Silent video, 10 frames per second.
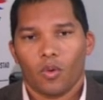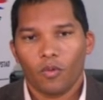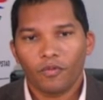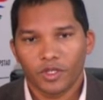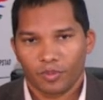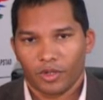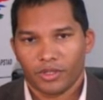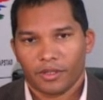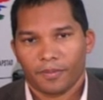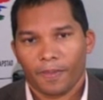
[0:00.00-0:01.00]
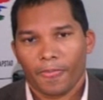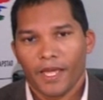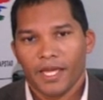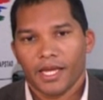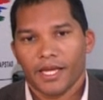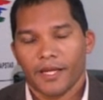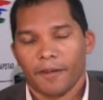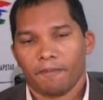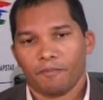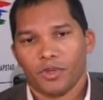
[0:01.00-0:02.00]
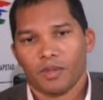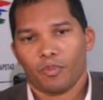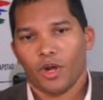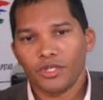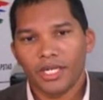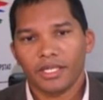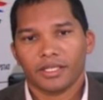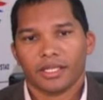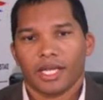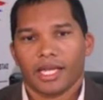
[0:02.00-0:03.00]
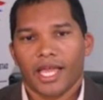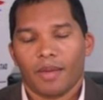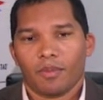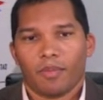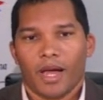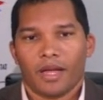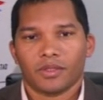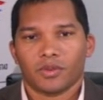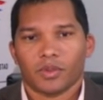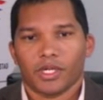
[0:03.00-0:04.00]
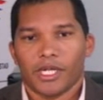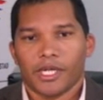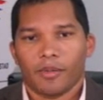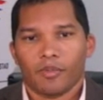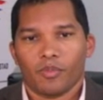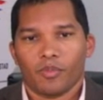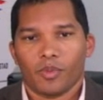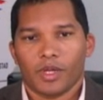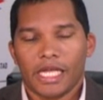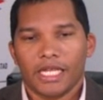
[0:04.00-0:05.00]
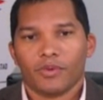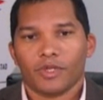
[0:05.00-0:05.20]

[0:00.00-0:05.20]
Orphans project. The project came about in a